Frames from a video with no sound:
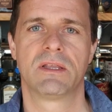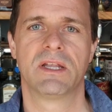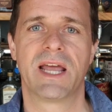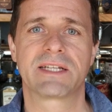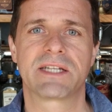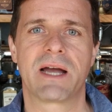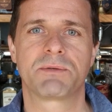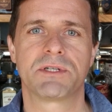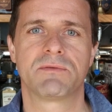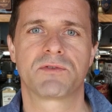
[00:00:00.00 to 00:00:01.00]
The next
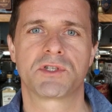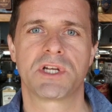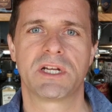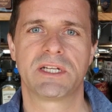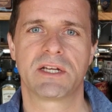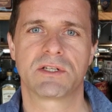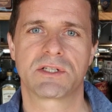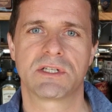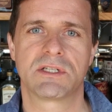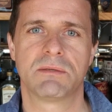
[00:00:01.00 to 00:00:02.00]
option for shutting down your
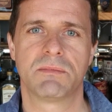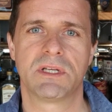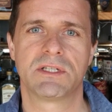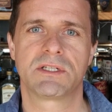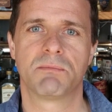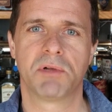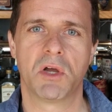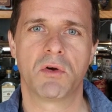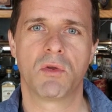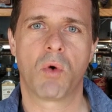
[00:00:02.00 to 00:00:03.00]
system is to
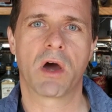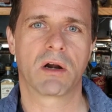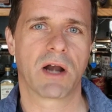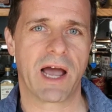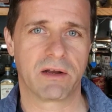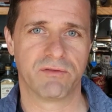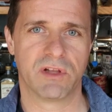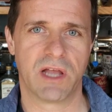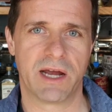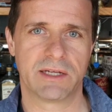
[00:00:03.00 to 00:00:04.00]
blow the water out of
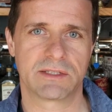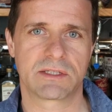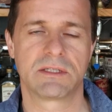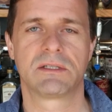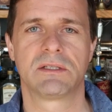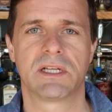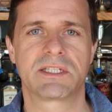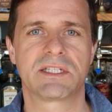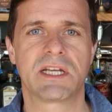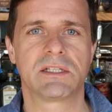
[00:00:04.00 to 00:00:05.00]
the lines.
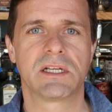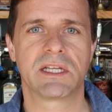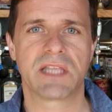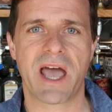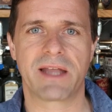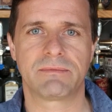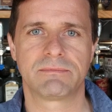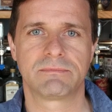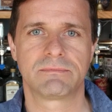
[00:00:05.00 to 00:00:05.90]
Let's take a look at that.